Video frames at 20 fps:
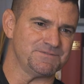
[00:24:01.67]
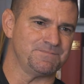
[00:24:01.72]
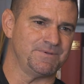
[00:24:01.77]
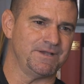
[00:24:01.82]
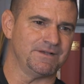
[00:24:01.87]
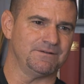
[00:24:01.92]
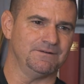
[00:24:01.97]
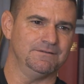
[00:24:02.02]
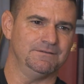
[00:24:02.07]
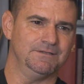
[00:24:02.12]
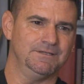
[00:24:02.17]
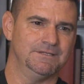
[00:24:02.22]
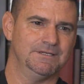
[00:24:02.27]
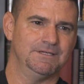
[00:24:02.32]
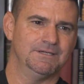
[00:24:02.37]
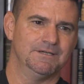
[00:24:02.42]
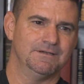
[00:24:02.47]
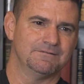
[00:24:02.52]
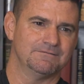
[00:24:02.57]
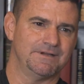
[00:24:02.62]
Pickle,
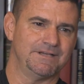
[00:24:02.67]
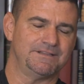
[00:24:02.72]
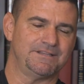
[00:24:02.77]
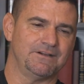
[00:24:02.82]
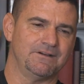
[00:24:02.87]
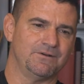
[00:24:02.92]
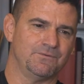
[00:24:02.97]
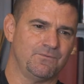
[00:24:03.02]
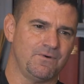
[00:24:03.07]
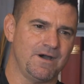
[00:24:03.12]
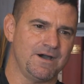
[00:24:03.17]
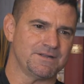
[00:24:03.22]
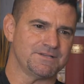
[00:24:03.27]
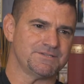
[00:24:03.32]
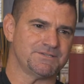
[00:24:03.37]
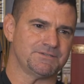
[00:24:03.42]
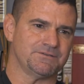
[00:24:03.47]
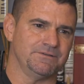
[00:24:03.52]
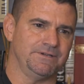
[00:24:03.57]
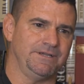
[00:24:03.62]
right there on Water
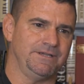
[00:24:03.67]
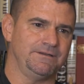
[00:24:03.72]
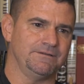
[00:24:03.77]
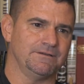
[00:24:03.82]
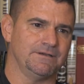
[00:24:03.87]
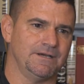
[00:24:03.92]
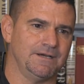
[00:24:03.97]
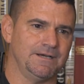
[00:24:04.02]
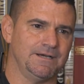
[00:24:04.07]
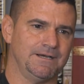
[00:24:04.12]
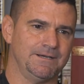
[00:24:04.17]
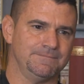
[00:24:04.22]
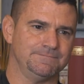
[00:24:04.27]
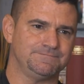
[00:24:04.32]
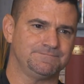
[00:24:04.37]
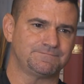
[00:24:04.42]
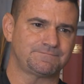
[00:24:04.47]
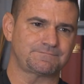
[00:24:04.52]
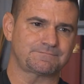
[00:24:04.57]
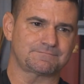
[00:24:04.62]
Street.
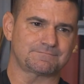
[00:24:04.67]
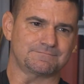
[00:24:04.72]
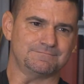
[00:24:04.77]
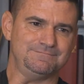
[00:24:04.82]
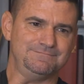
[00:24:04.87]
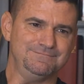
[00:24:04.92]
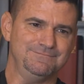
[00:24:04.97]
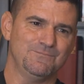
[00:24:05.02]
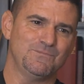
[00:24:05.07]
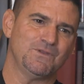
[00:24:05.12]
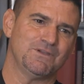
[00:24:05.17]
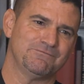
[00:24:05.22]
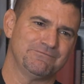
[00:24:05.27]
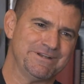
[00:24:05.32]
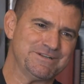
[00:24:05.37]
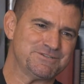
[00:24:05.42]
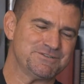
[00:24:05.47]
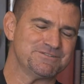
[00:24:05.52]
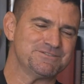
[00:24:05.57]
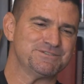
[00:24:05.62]

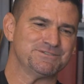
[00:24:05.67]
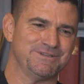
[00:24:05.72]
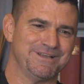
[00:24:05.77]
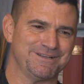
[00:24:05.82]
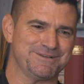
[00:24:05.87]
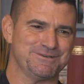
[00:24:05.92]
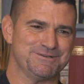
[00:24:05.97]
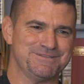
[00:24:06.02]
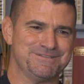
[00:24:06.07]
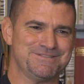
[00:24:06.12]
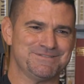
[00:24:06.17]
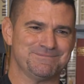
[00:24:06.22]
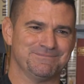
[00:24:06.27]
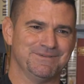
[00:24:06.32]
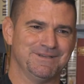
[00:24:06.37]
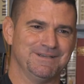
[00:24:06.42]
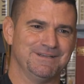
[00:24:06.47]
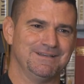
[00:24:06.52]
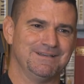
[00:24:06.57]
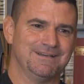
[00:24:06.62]
Richard's Liquors,
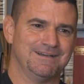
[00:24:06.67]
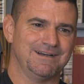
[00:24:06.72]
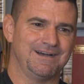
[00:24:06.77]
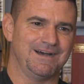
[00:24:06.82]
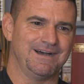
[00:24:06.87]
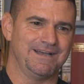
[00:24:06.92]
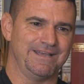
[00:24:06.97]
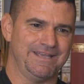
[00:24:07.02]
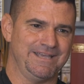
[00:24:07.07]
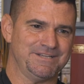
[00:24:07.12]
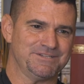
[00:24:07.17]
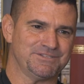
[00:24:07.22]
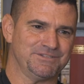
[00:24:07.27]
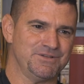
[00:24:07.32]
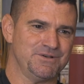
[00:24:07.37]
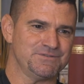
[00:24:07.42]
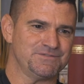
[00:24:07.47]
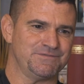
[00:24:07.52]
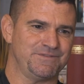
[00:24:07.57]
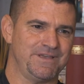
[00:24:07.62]

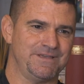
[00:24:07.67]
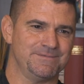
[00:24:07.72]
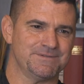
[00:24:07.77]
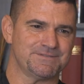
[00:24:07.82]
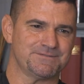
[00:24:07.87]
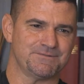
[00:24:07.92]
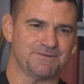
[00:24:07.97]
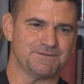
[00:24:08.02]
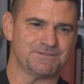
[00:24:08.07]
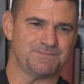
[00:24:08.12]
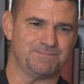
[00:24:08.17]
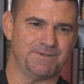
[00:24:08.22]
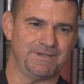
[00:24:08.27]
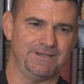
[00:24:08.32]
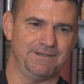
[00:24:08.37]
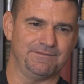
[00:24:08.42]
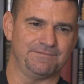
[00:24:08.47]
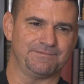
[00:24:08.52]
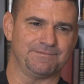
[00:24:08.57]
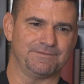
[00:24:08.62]
Angelo's Famous Roast
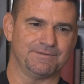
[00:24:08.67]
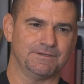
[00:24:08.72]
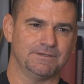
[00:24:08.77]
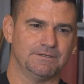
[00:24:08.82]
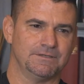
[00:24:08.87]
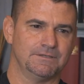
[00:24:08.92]
Beef.